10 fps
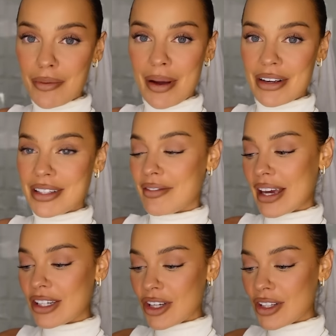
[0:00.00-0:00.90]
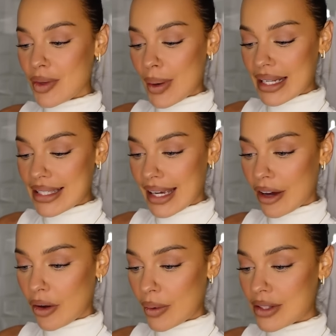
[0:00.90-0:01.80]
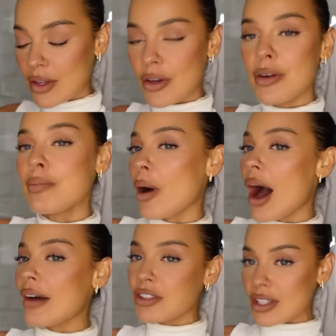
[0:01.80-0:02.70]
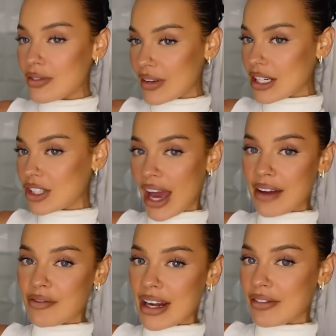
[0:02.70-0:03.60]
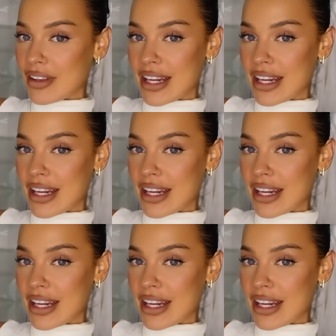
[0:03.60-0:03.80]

my reservation, so I need to get going soon. But I've just finished getting ready for the